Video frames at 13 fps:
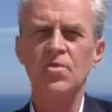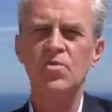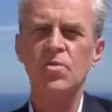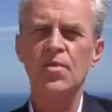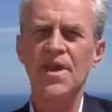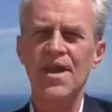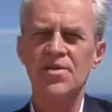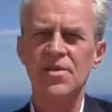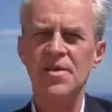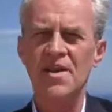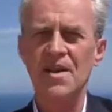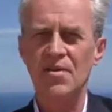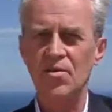in
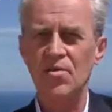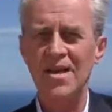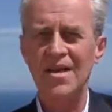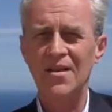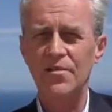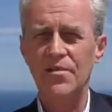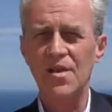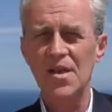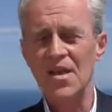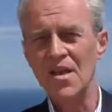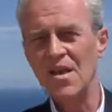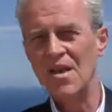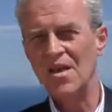2010-12
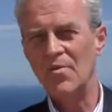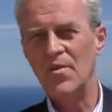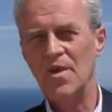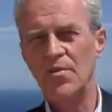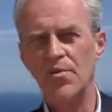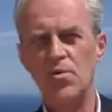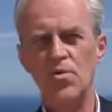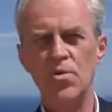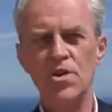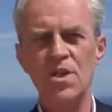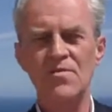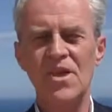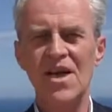when
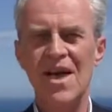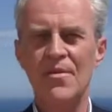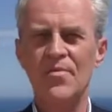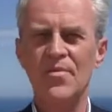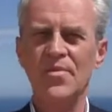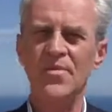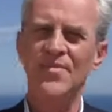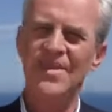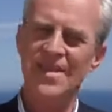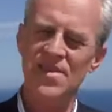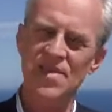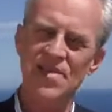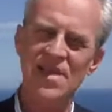Fukushima happened.
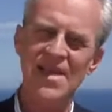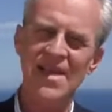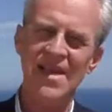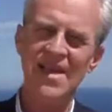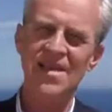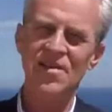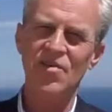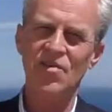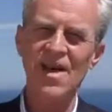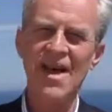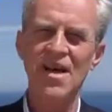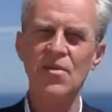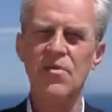There's a delay, a
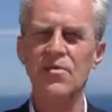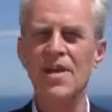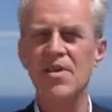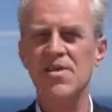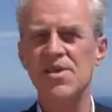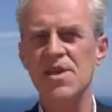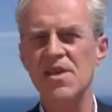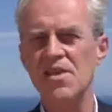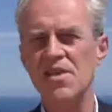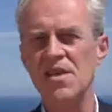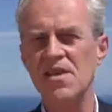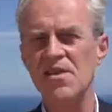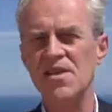drag of about
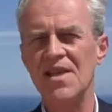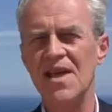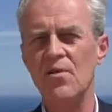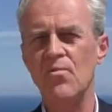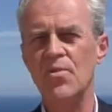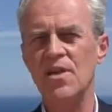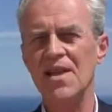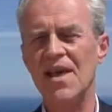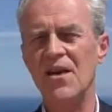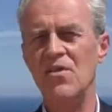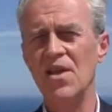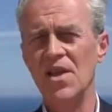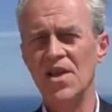6 years now. We're
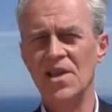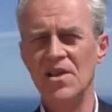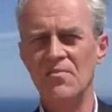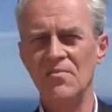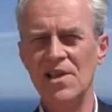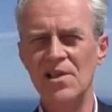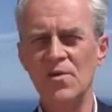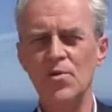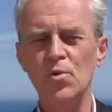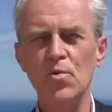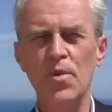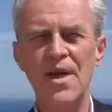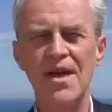now in the middle of
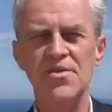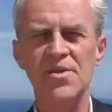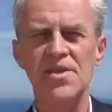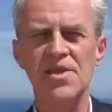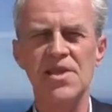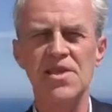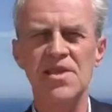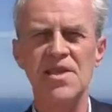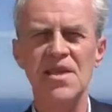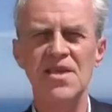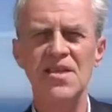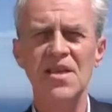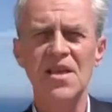
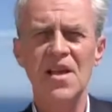2016.